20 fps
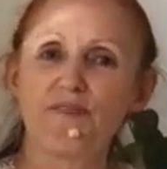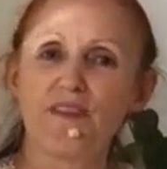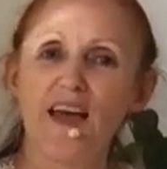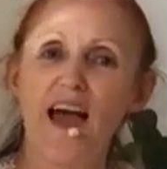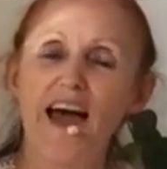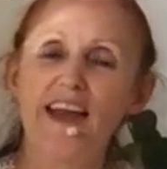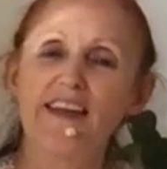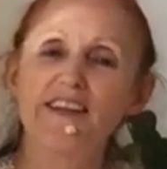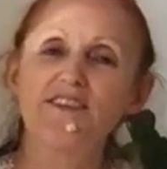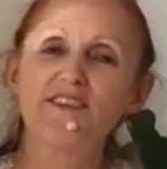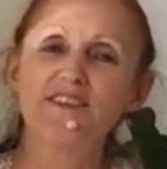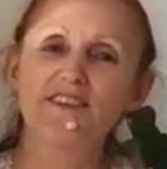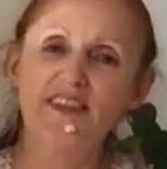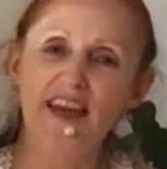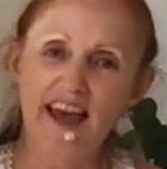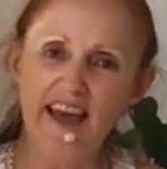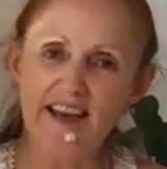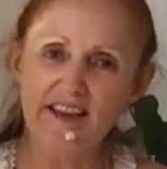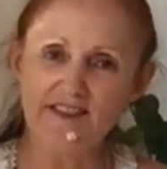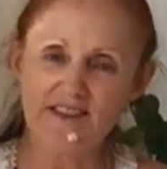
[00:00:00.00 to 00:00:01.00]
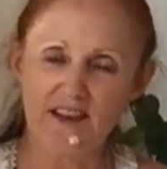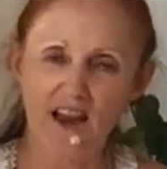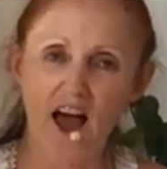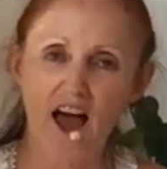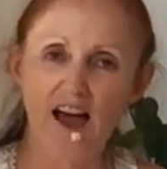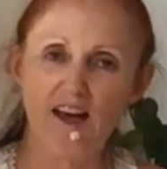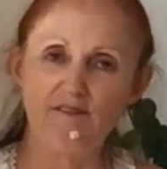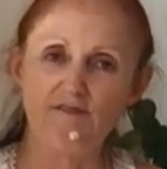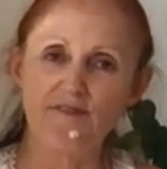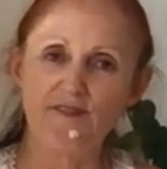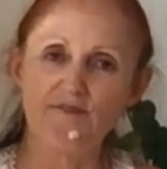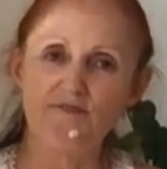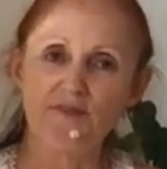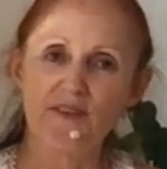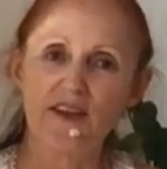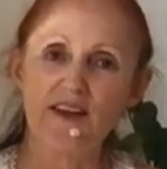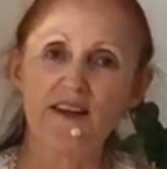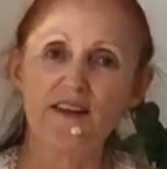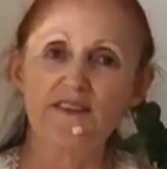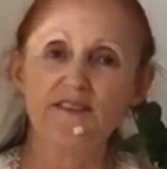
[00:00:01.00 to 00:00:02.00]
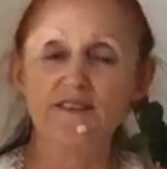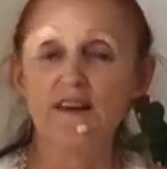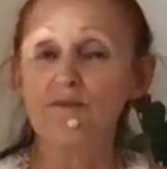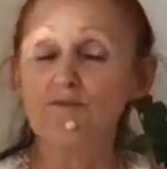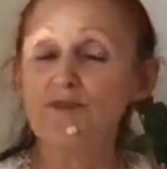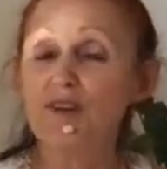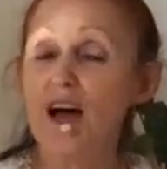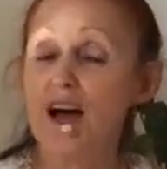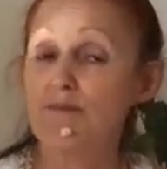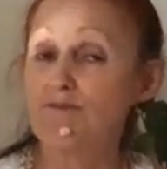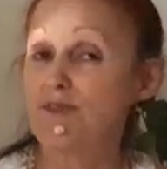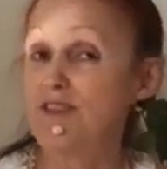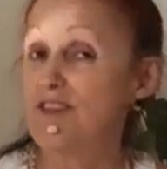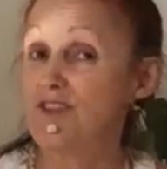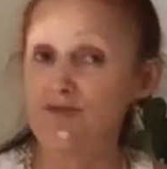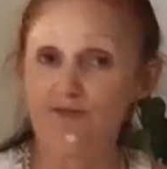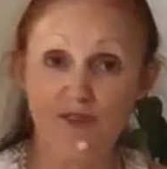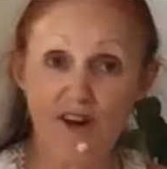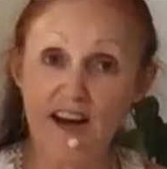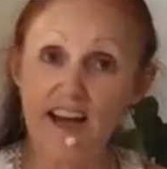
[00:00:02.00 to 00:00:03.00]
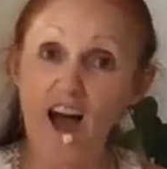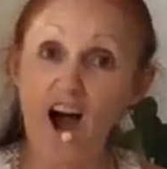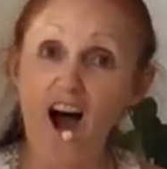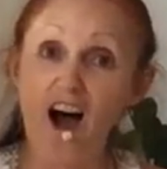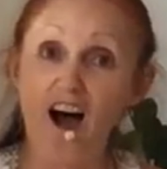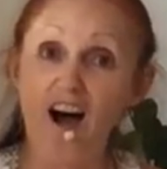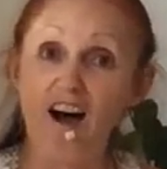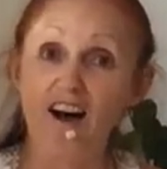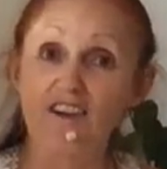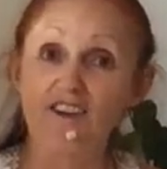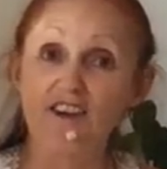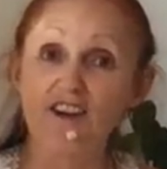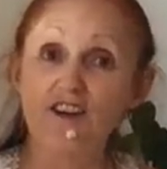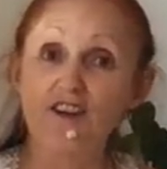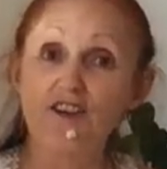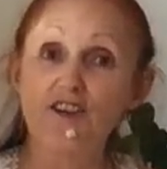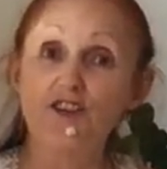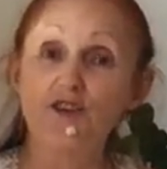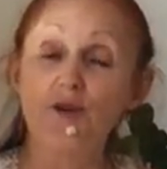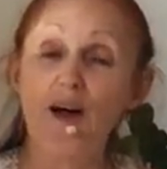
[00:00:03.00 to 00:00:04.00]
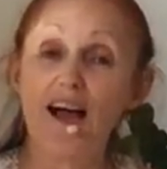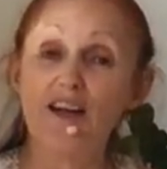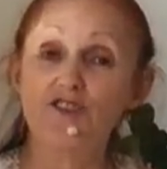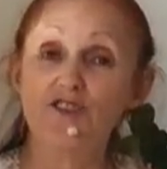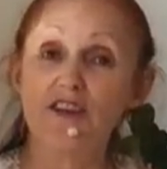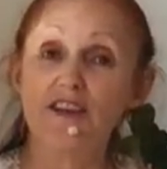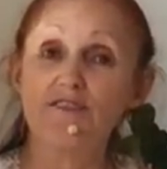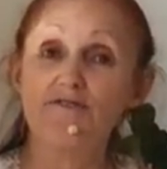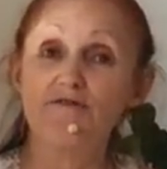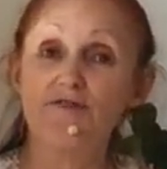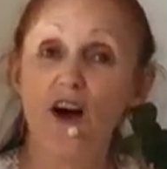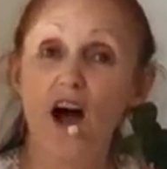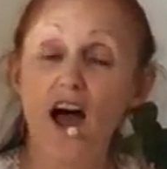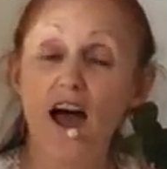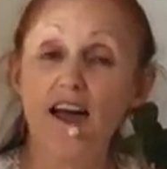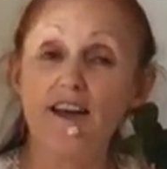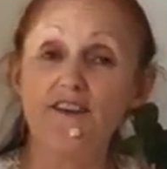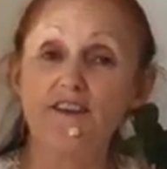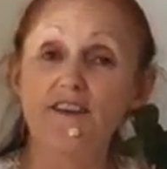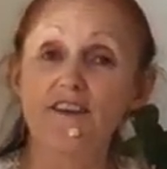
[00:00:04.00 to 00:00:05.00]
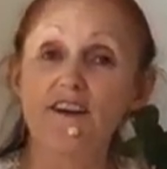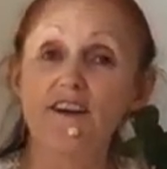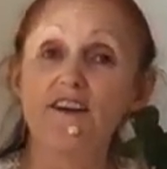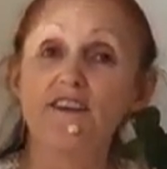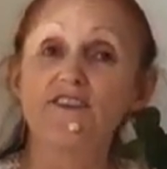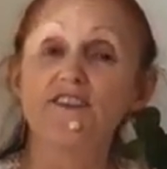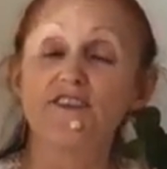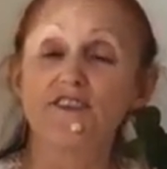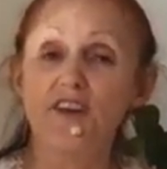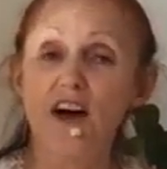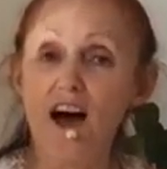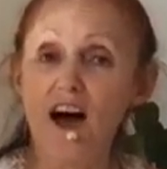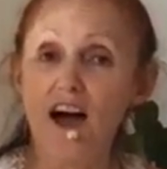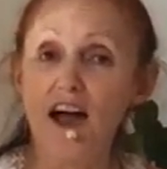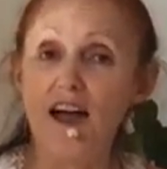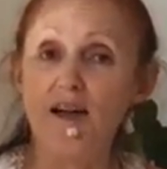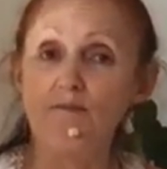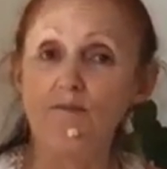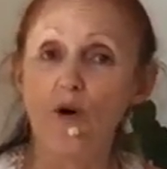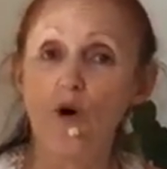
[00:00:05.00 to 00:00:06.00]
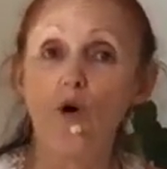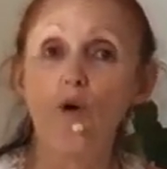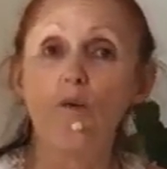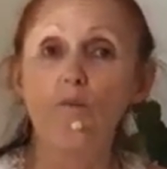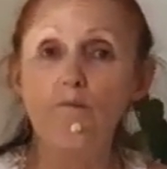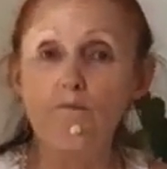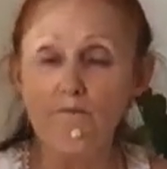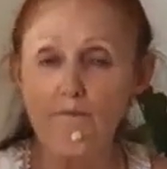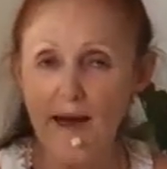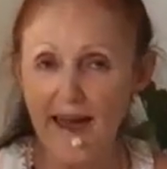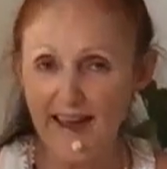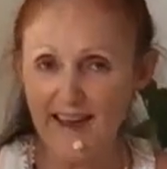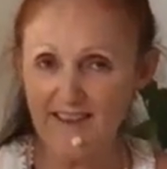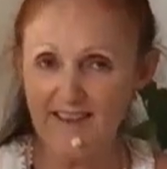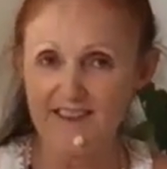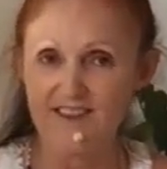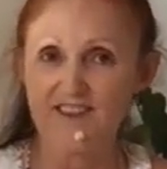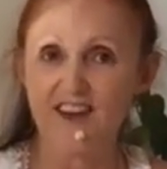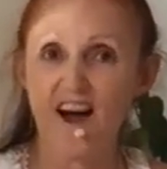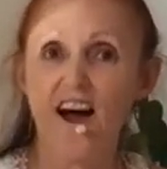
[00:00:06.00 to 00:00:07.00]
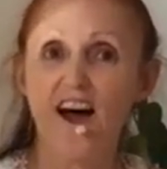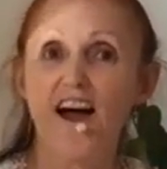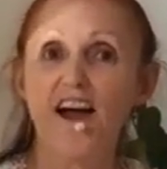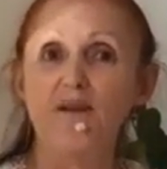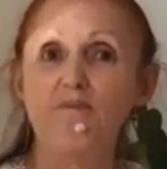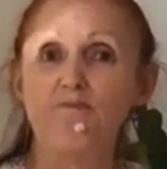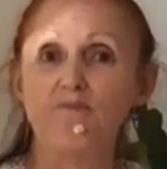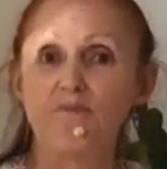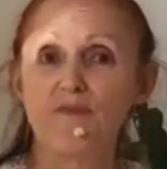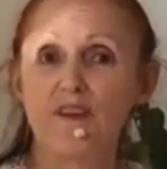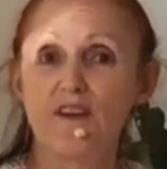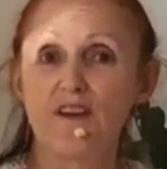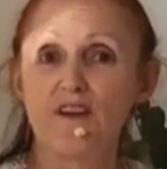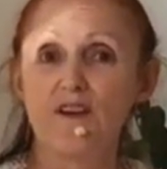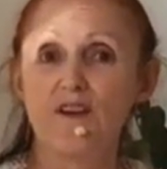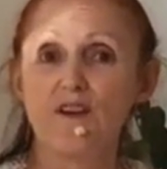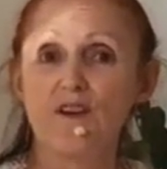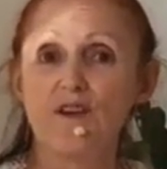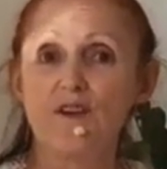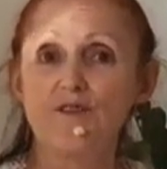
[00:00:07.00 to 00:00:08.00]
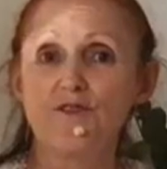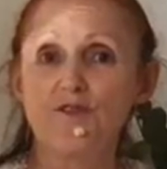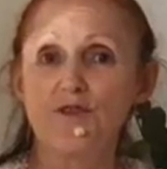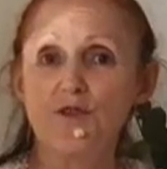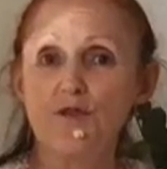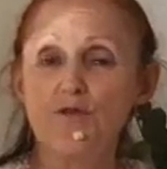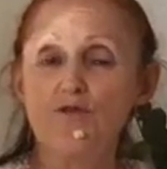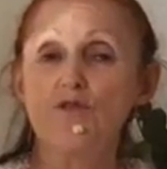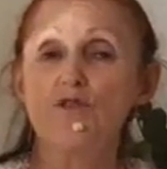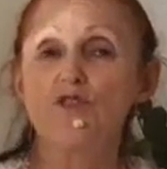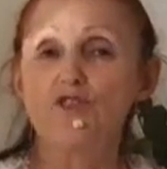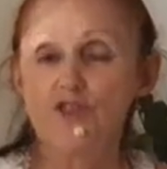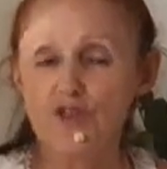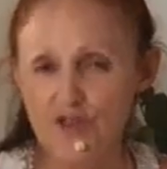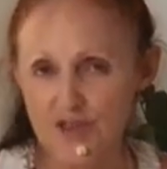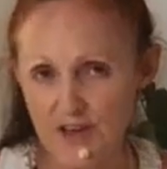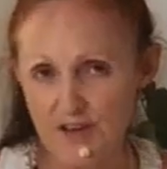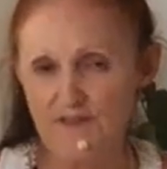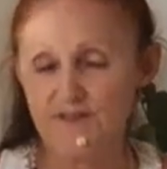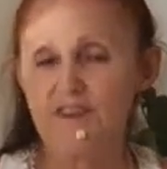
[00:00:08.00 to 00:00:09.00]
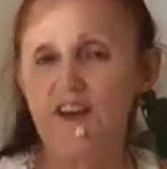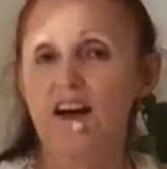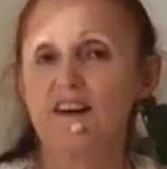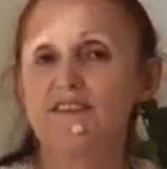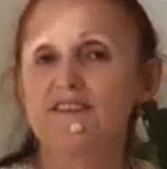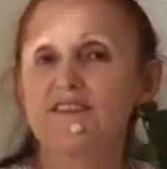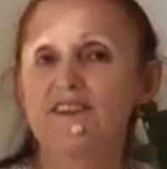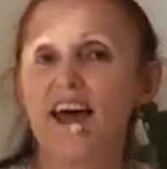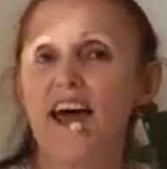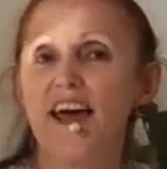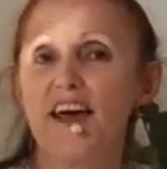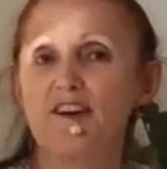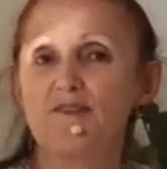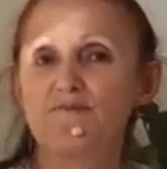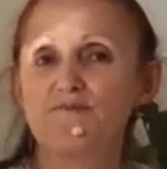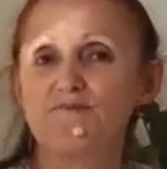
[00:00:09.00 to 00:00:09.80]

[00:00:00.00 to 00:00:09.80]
And in today's life, sometimes it's really hard to actually find the time or make the time to shift our state.